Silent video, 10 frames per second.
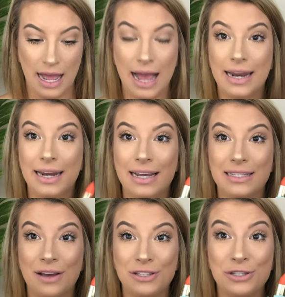And it
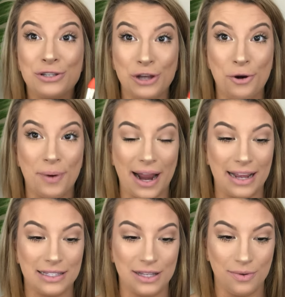is so
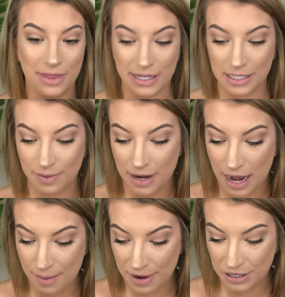bright. So this one,
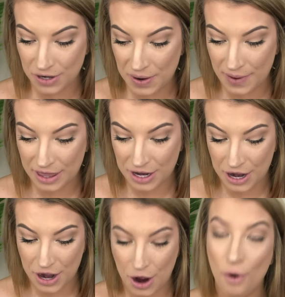I'm gonna do it with
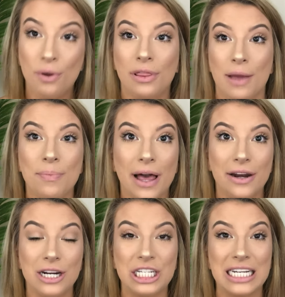no lip
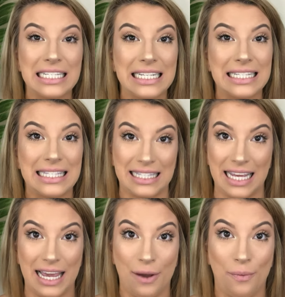liner just to
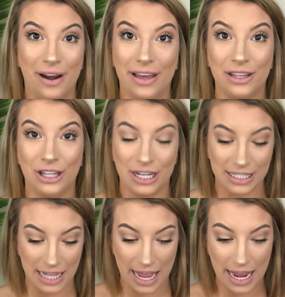see what it
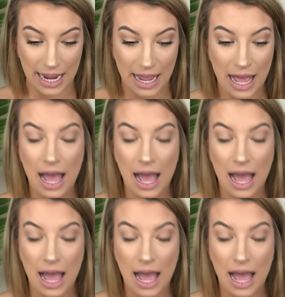looks like.